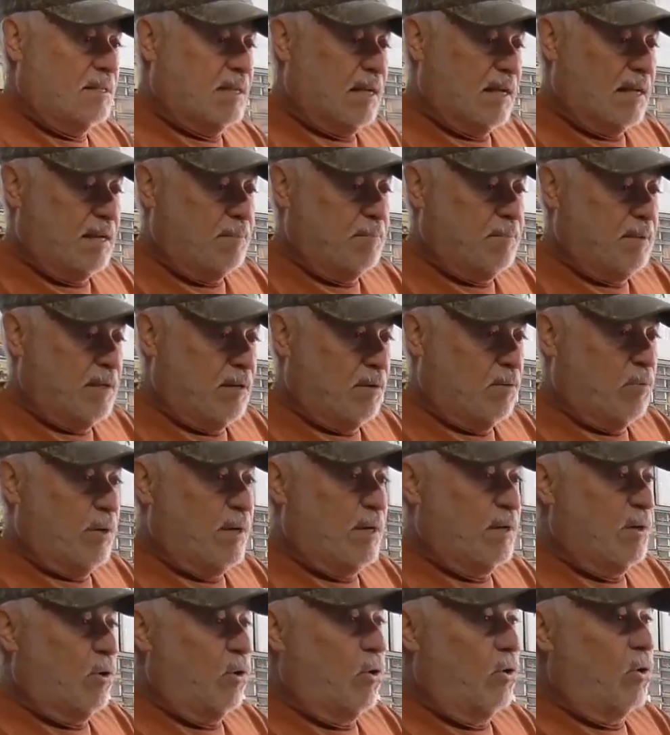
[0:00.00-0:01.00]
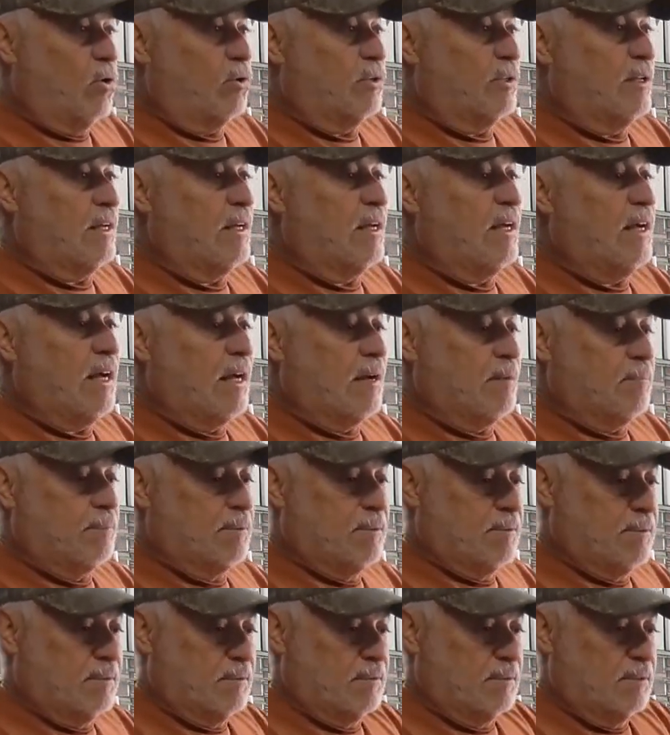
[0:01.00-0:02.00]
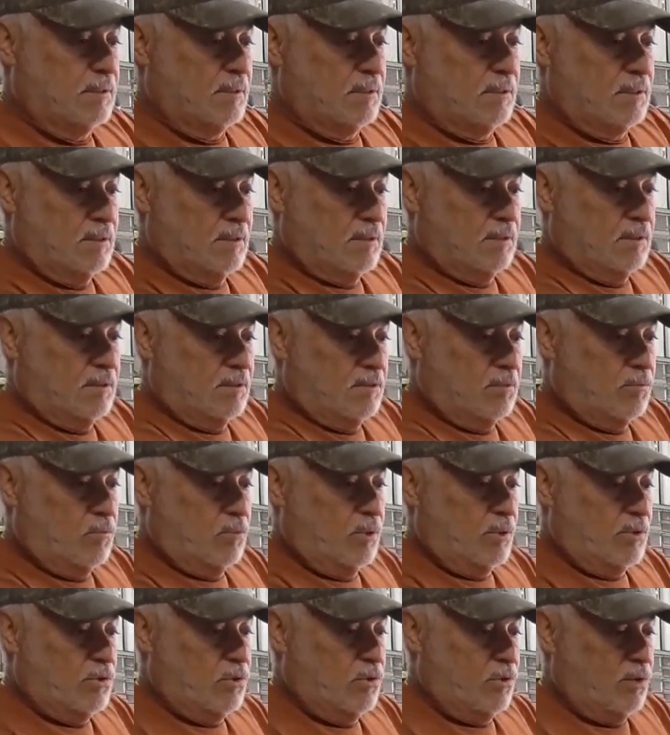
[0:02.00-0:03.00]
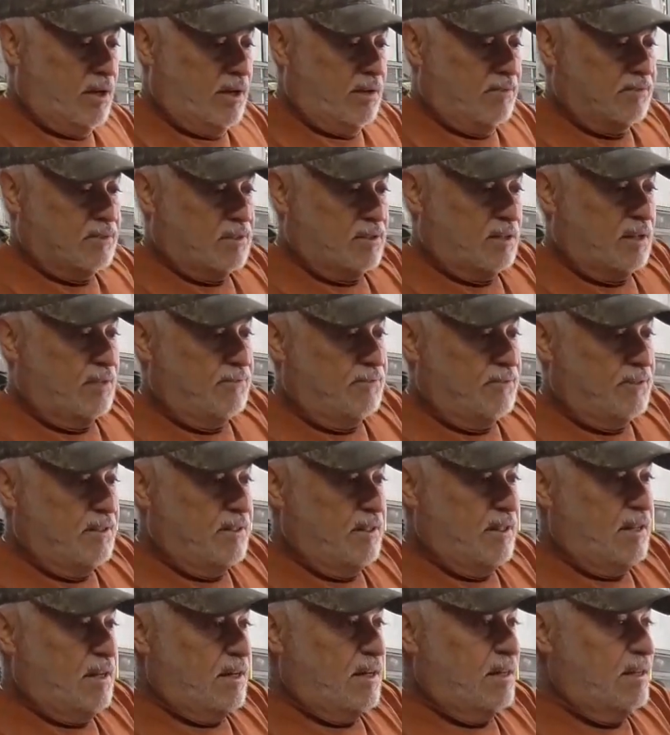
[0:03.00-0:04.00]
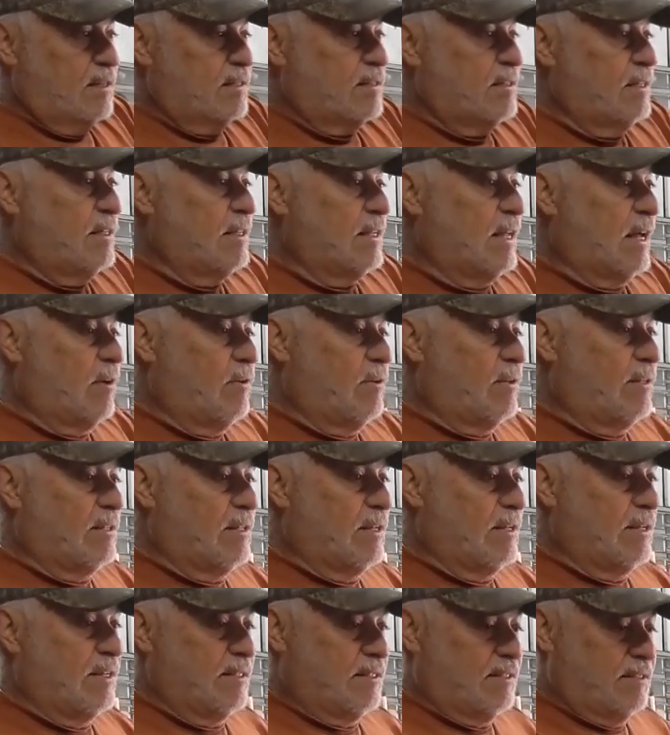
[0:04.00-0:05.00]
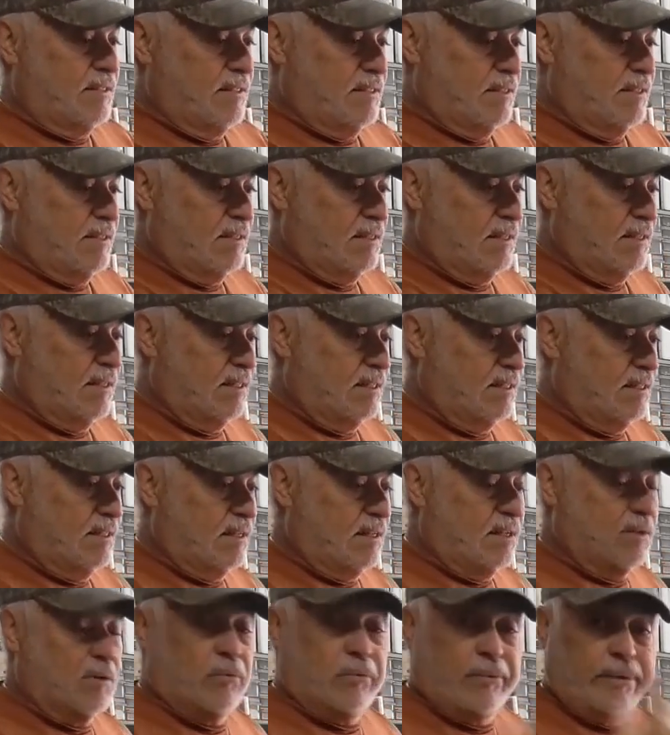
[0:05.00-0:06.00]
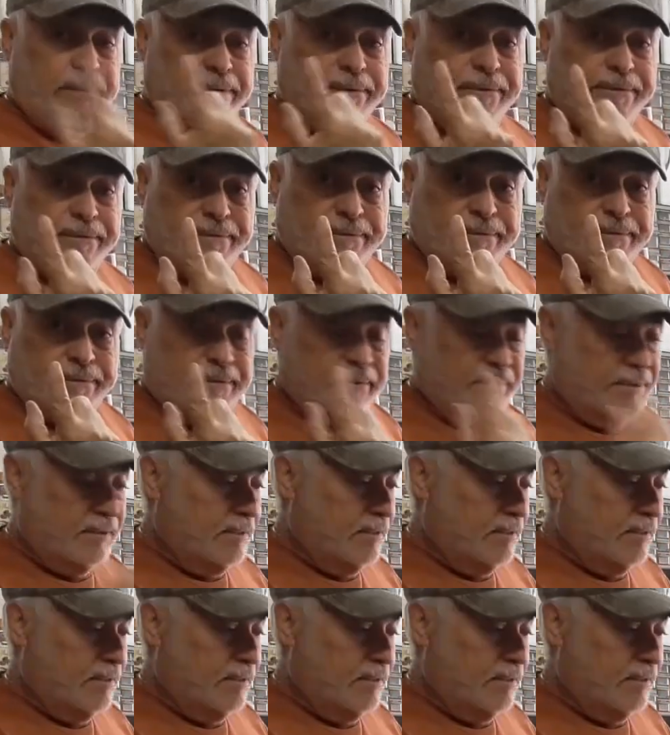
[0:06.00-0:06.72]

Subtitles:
got to be a way to hold it up. Once you have stuff in there, see, now it did it once.